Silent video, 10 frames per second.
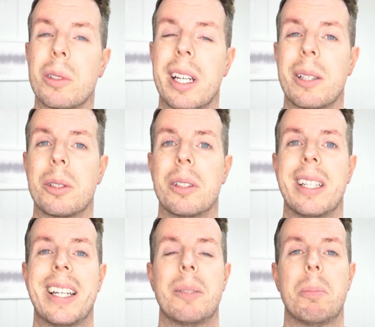on Halcyon
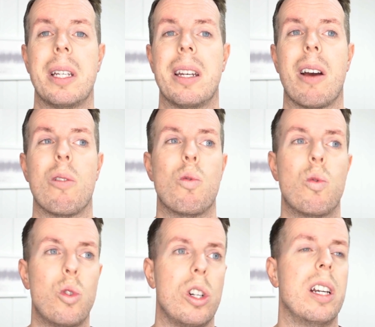has been
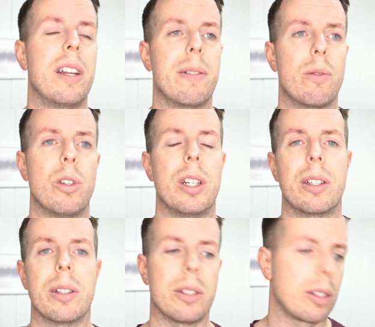really, really
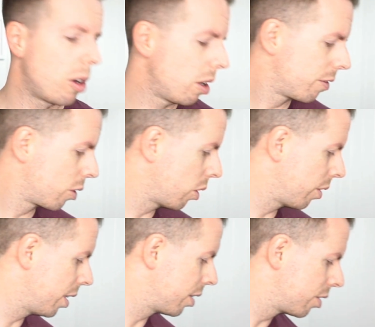good. I've
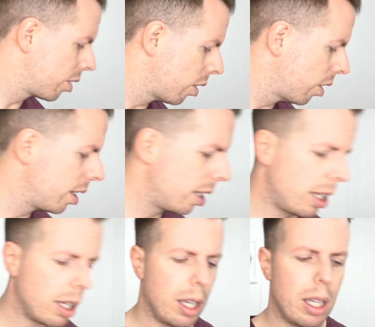got this
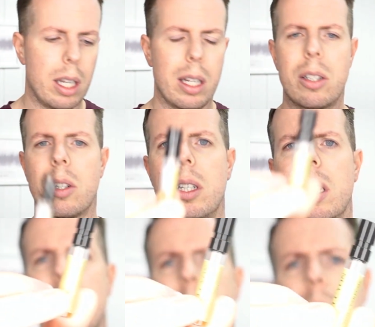tiny,
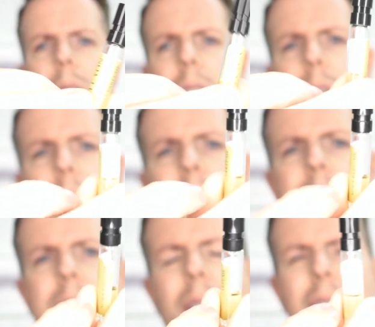tiny little kind of sprayer
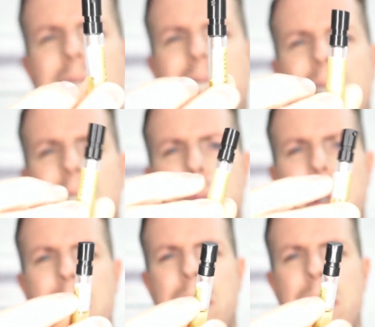that's hardly kind of spraying